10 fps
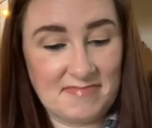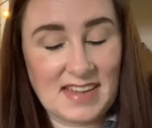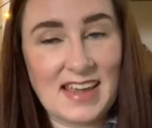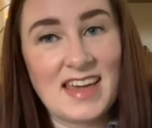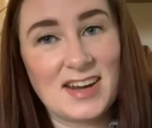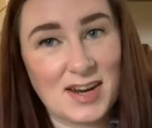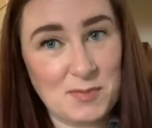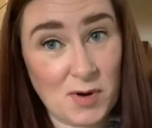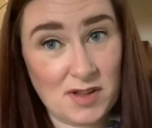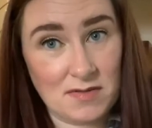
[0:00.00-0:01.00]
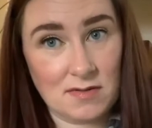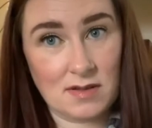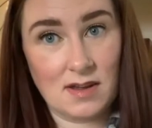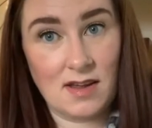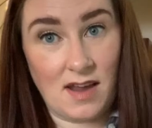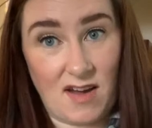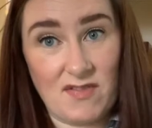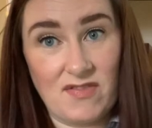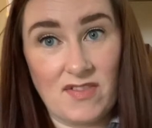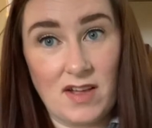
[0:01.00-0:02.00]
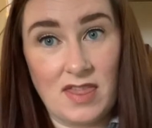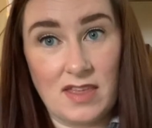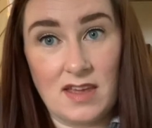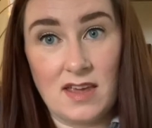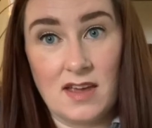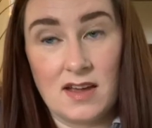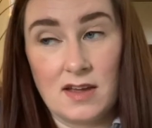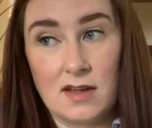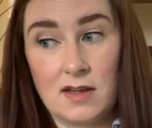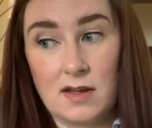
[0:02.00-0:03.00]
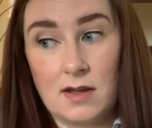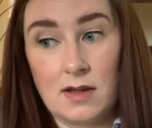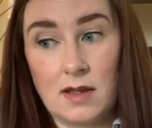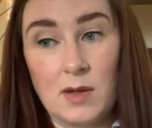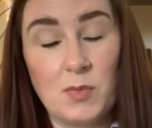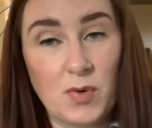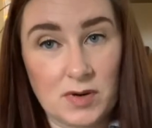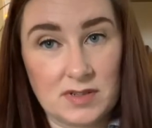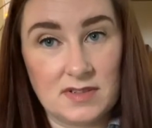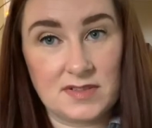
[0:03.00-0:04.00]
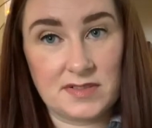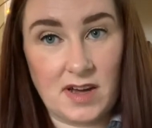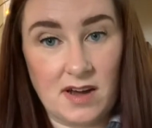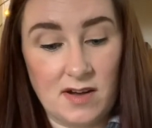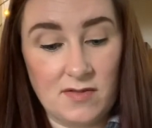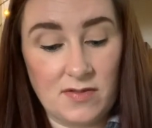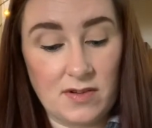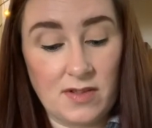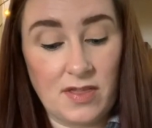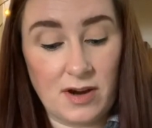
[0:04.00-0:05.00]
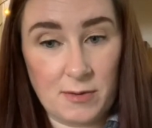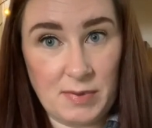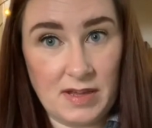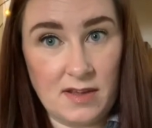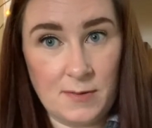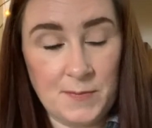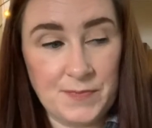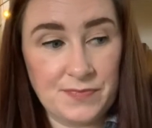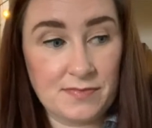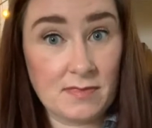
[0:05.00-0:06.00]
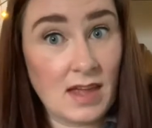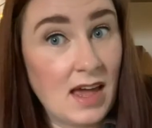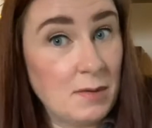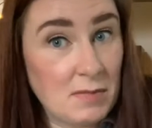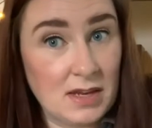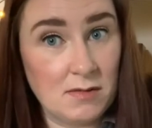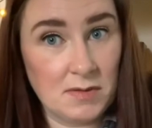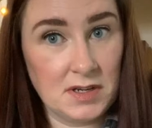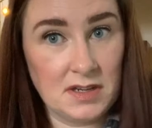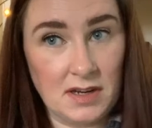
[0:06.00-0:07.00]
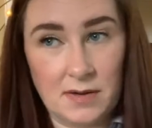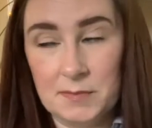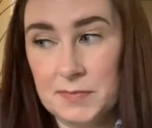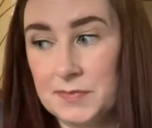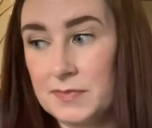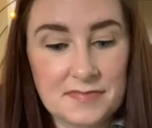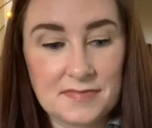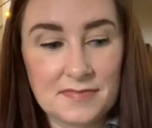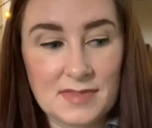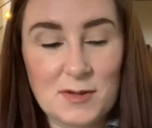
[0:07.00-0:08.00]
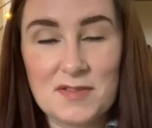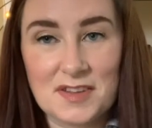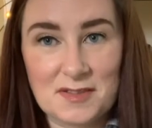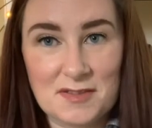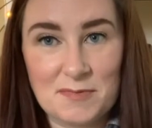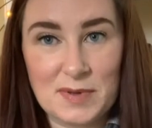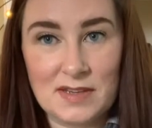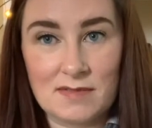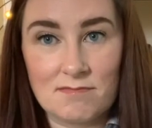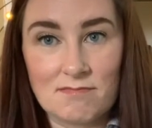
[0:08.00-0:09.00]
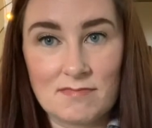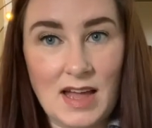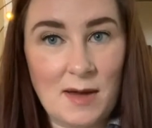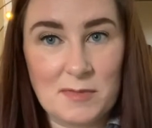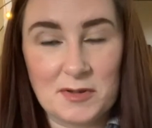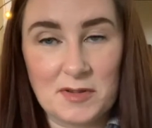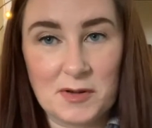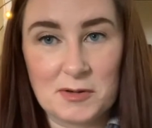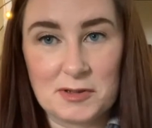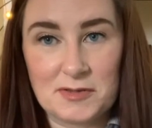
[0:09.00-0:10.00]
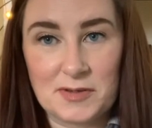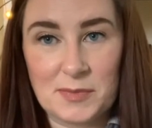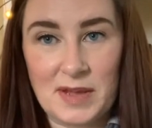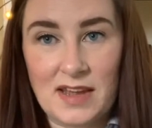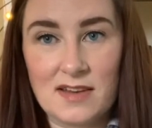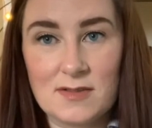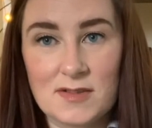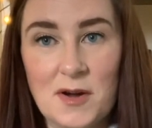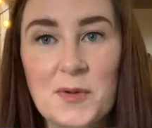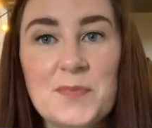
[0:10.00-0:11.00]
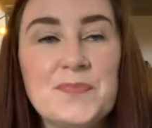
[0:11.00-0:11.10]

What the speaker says: cannot impress enough the importance of therapy and meds when you need them. Those things have been absolutely crucial for me. And so,